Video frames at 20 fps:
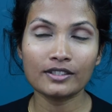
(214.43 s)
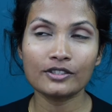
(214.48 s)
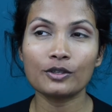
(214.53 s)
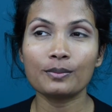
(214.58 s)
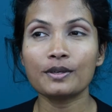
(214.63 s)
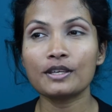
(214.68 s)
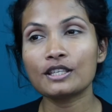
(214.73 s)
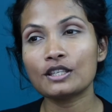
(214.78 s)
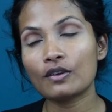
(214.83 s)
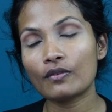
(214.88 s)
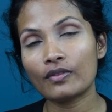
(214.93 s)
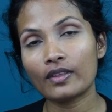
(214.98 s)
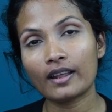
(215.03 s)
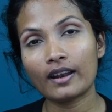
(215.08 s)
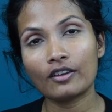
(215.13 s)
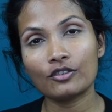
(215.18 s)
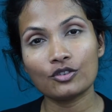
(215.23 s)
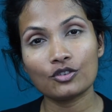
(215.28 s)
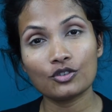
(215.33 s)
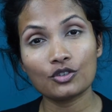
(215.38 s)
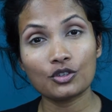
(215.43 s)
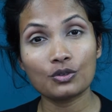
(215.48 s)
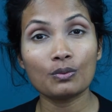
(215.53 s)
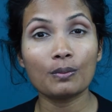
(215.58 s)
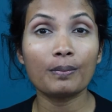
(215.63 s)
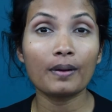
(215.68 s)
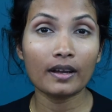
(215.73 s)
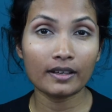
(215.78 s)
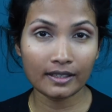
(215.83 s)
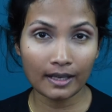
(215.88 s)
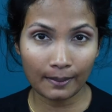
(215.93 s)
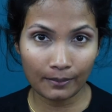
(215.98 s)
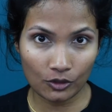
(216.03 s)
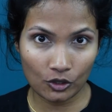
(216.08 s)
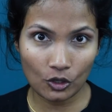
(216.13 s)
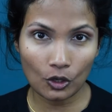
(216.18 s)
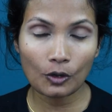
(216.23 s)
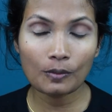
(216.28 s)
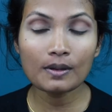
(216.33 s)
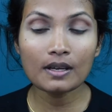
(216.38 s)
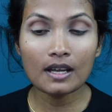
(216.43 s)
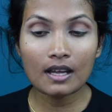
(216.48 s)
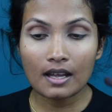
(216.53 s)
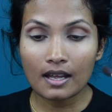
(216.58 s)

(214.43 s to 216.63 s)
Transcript: So because of that, I just do a part-time job